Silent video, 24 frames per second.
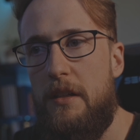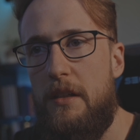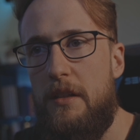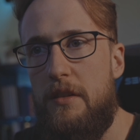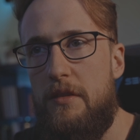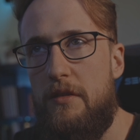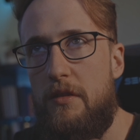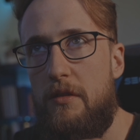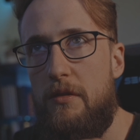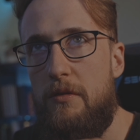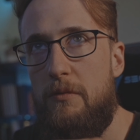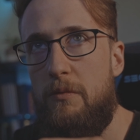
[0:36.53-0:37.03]

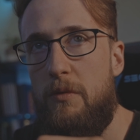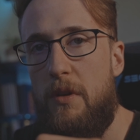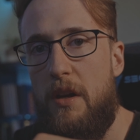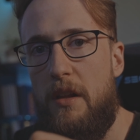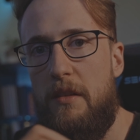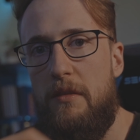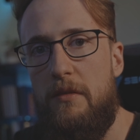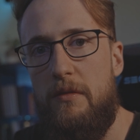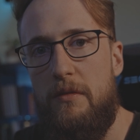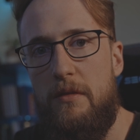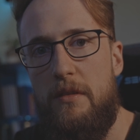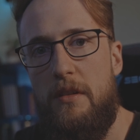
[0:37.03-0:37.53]
So what I
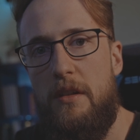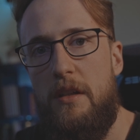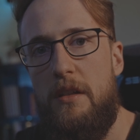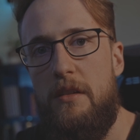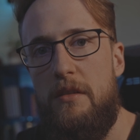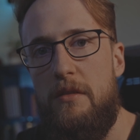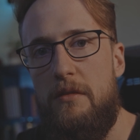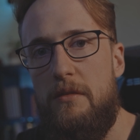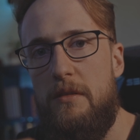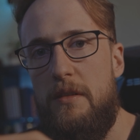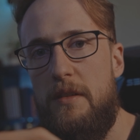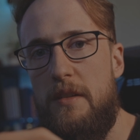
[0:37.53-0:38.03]
thought that I'd
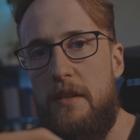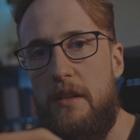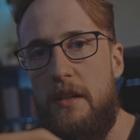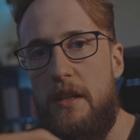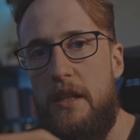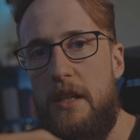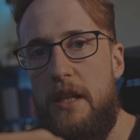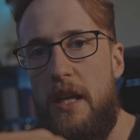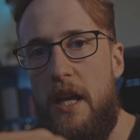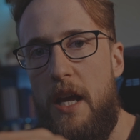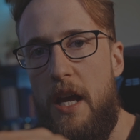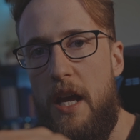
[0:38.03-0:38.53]
do is
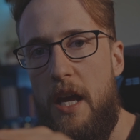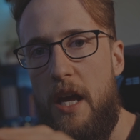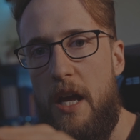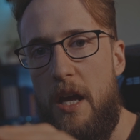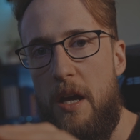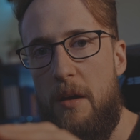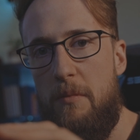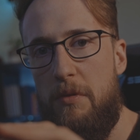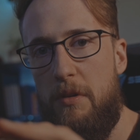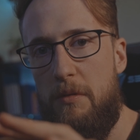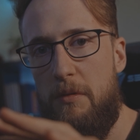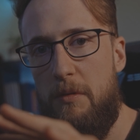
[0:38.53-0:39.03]
I'd
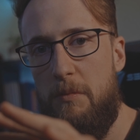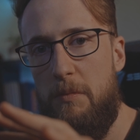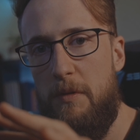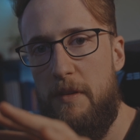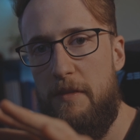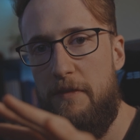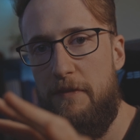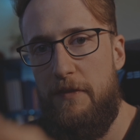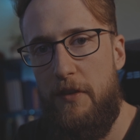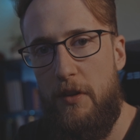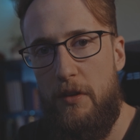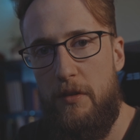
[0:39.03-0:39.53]
probably
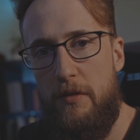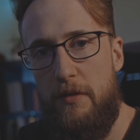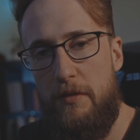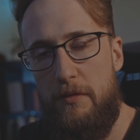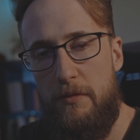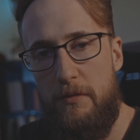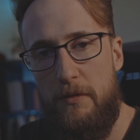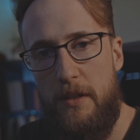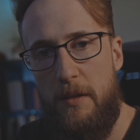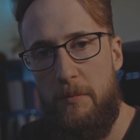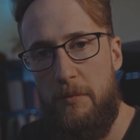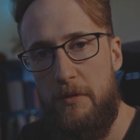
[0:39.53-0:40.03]
follow
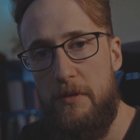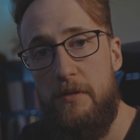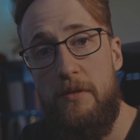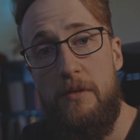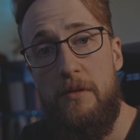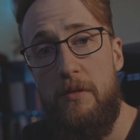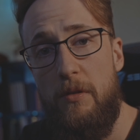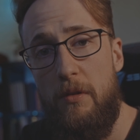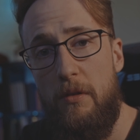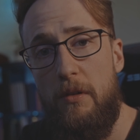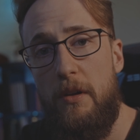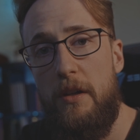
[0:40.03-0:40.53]
through a couple of
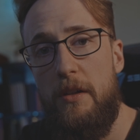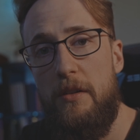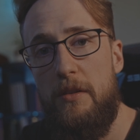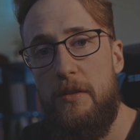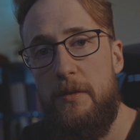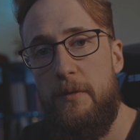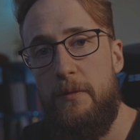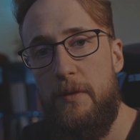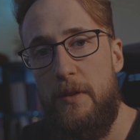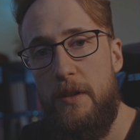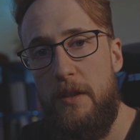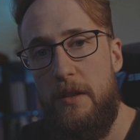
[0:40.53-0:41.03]

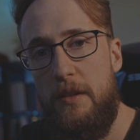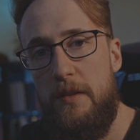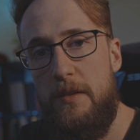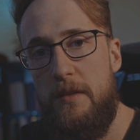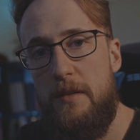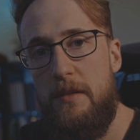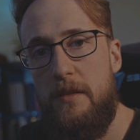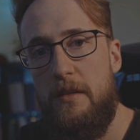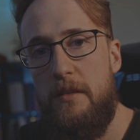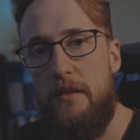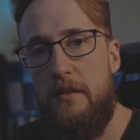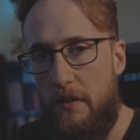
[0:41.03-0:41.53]
tutorials
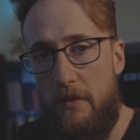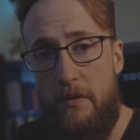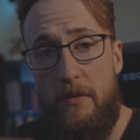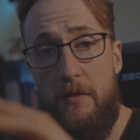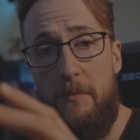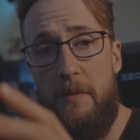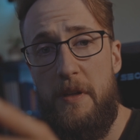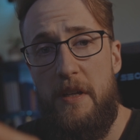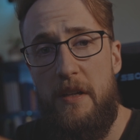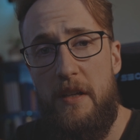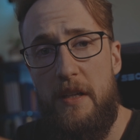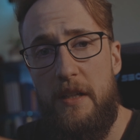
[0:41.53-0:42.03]
first. Thought it'd
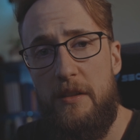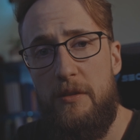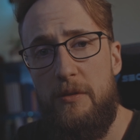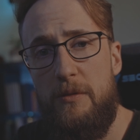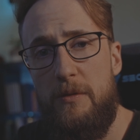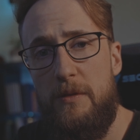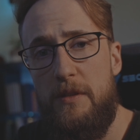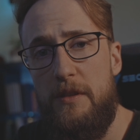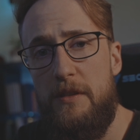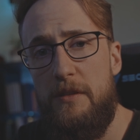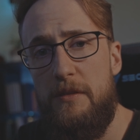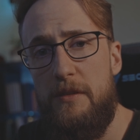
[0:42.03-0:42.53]
be kind of
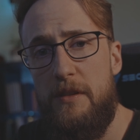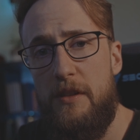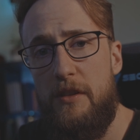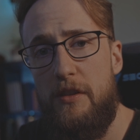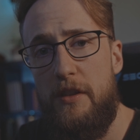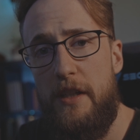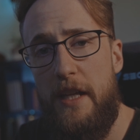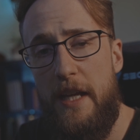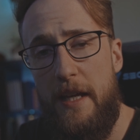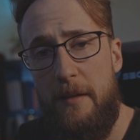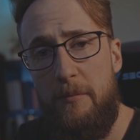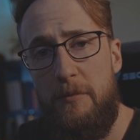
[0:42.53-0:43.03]
cool to do it
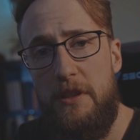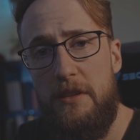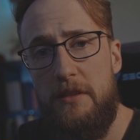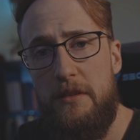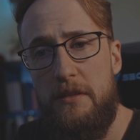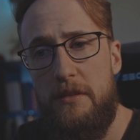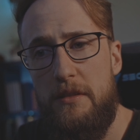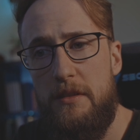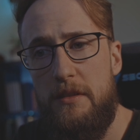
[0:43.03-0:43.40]
on camera